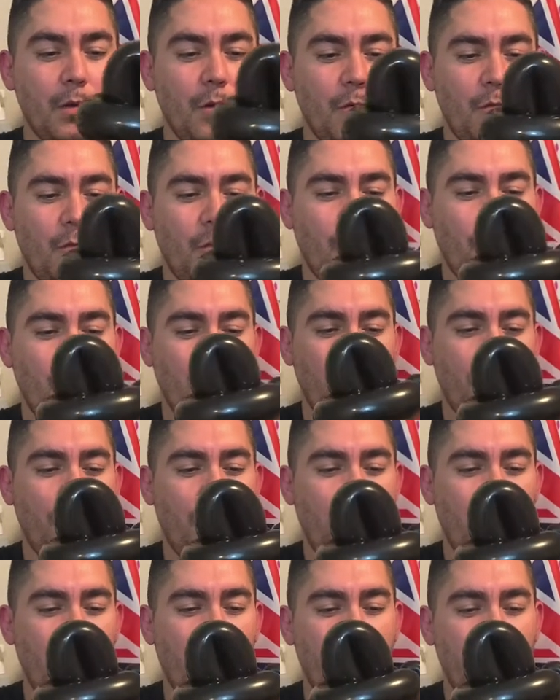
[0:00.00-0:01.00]
for
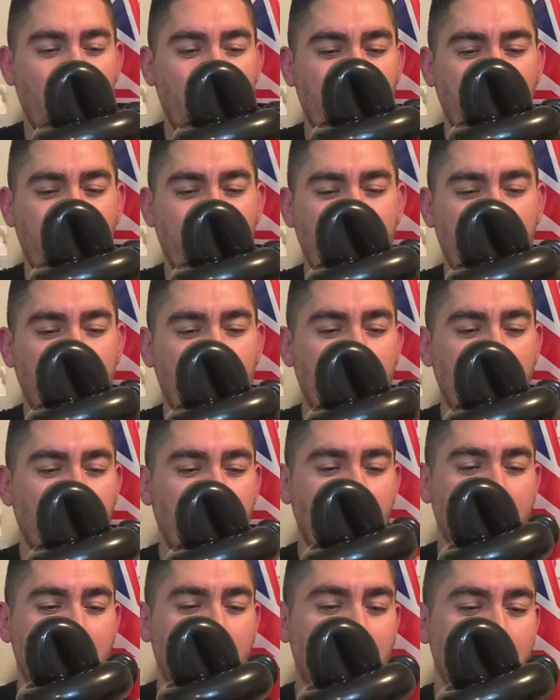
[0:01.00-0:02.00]
our
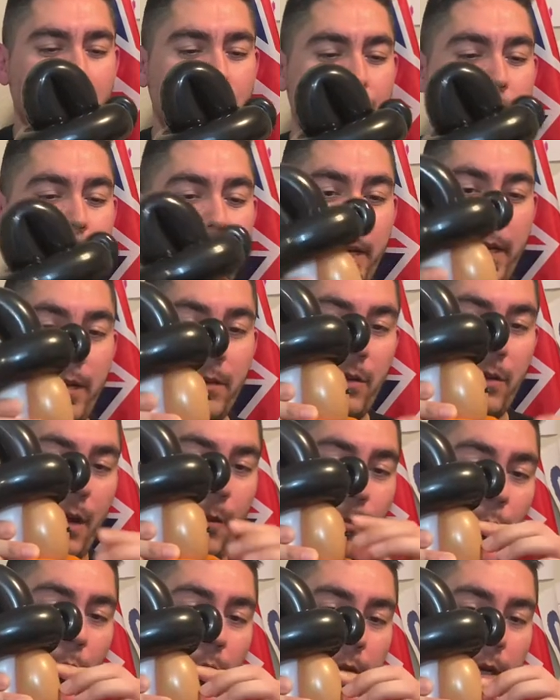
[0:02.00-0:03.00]
turkey. So I
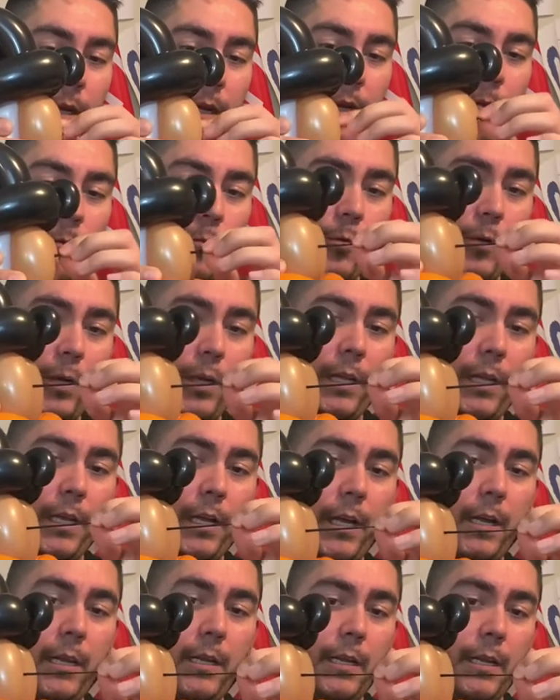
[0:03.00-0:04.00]
pulled on it really
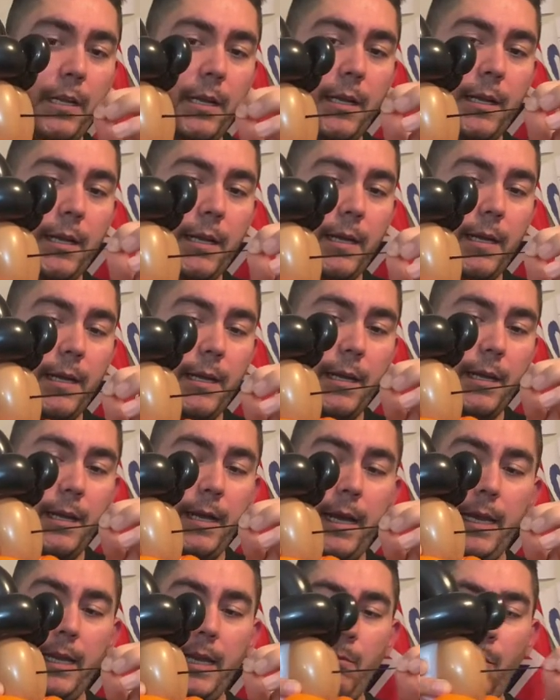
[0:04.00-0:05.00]
good,
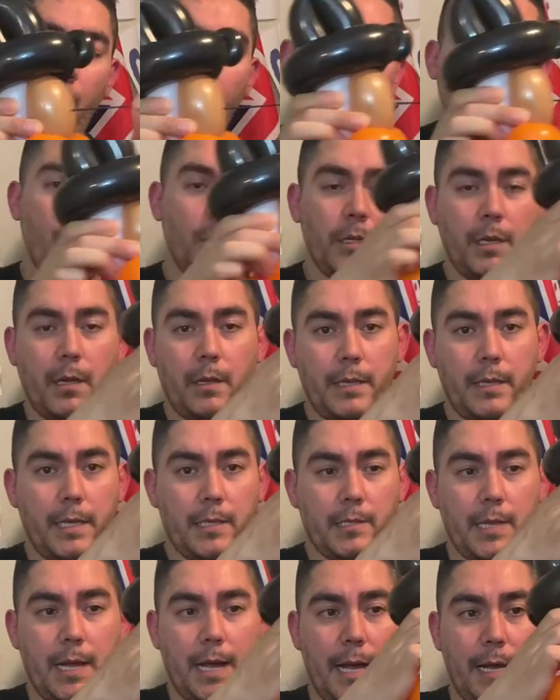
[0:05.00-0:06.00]
and I'm holding on this
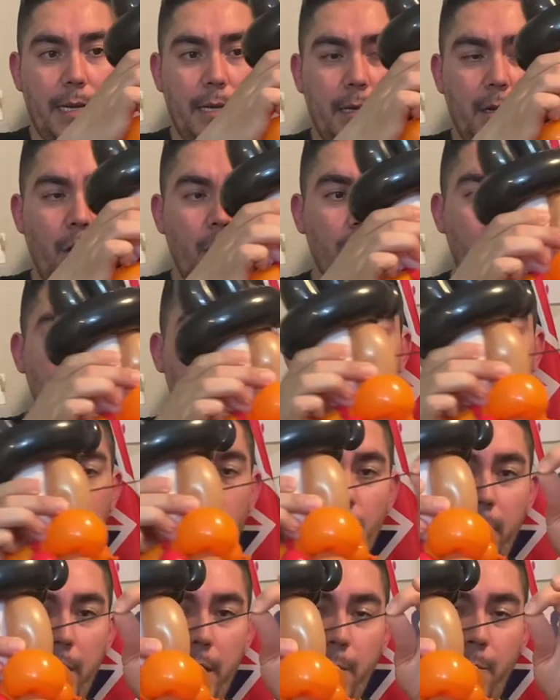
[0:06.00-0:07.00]
side, holding it
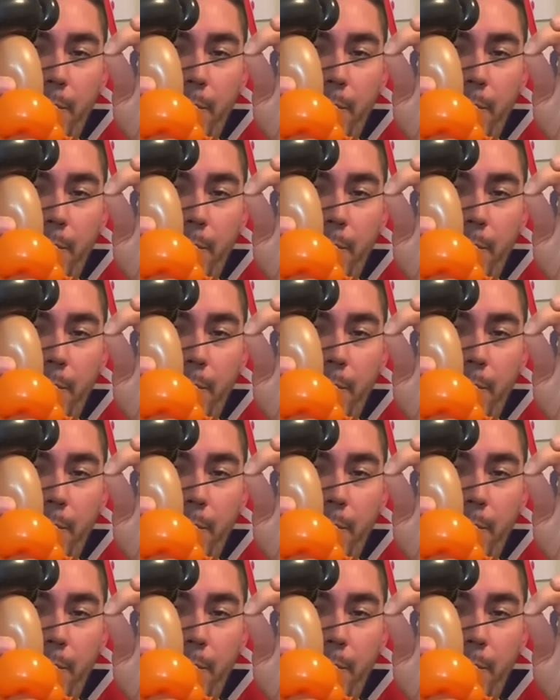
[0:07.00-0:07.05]
in